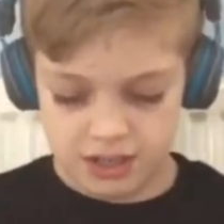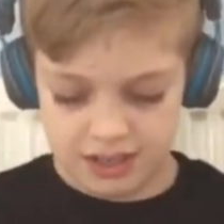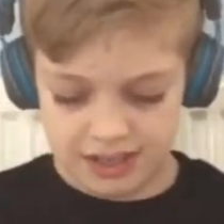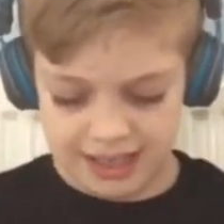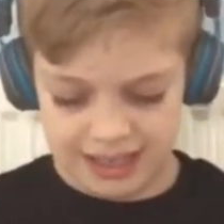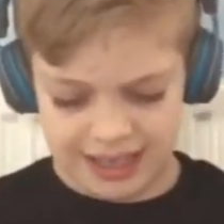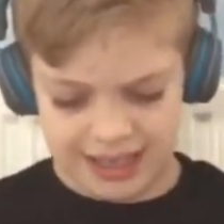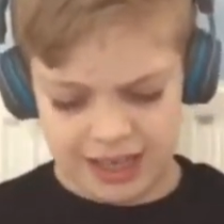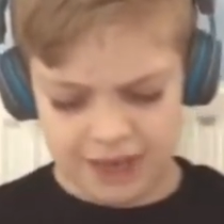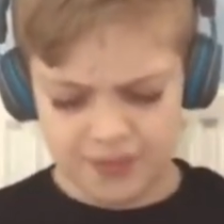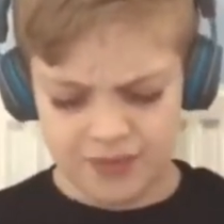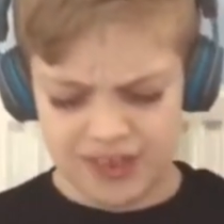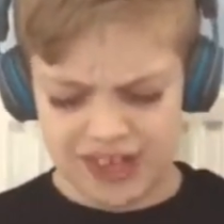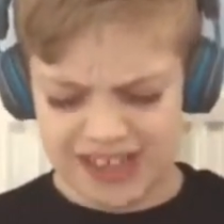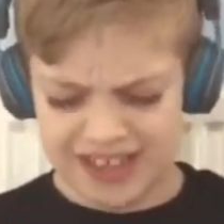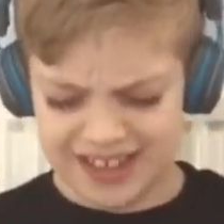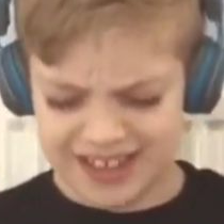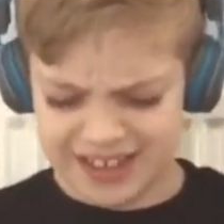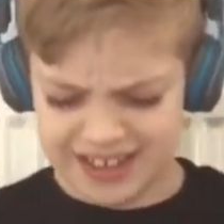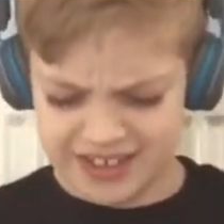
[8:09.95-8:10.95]

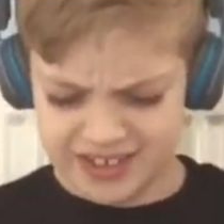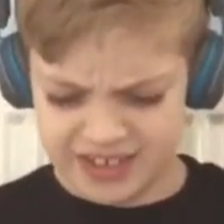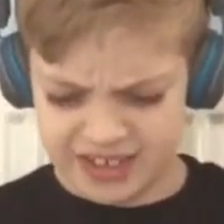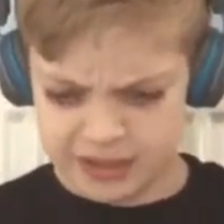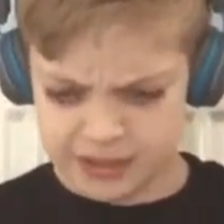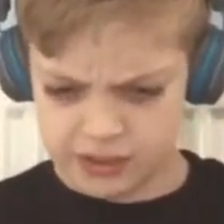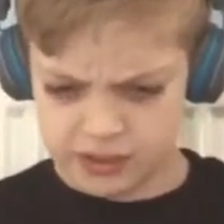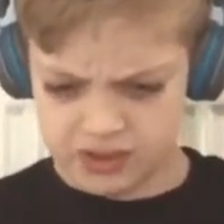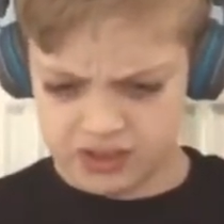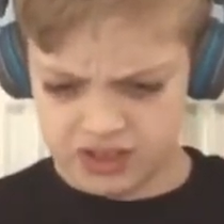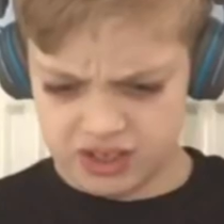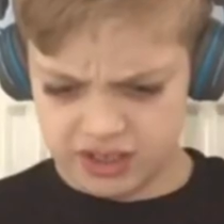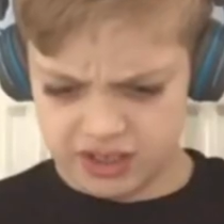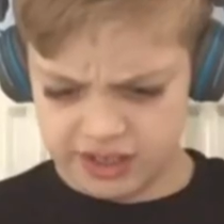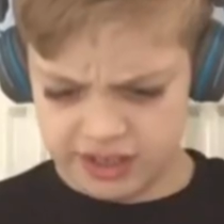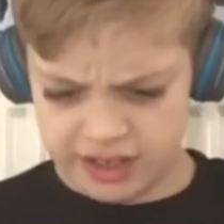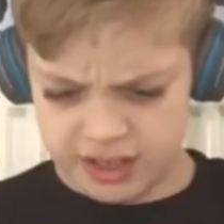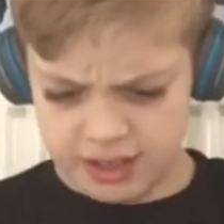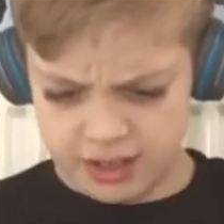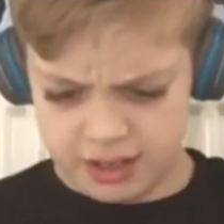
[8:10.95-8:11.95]
Caveland, it looks
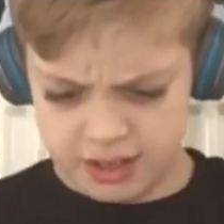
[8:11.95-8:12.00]
like.